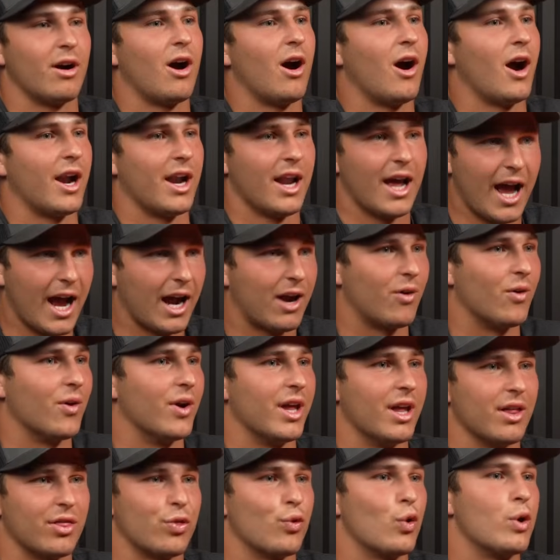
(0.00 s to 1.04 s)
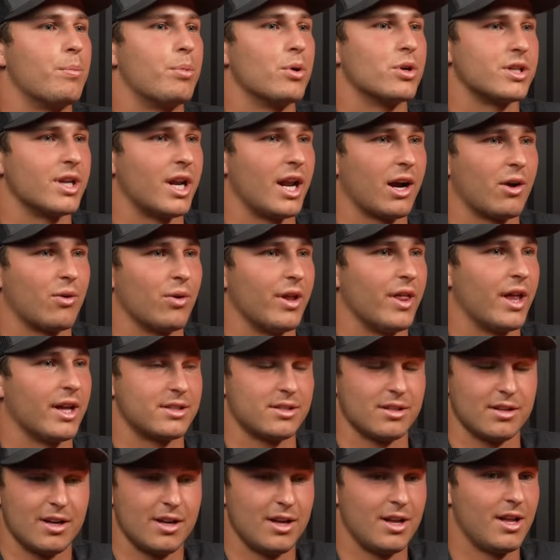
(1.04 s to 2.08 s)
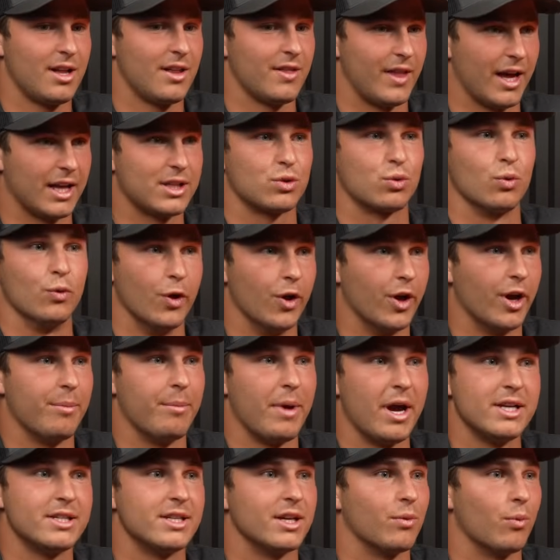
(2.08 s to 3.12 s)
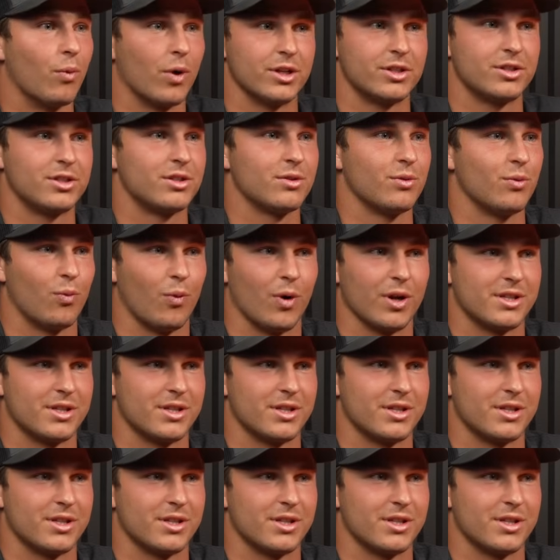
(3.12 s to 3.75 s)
all right, equity, 3% equity, that's really amazing once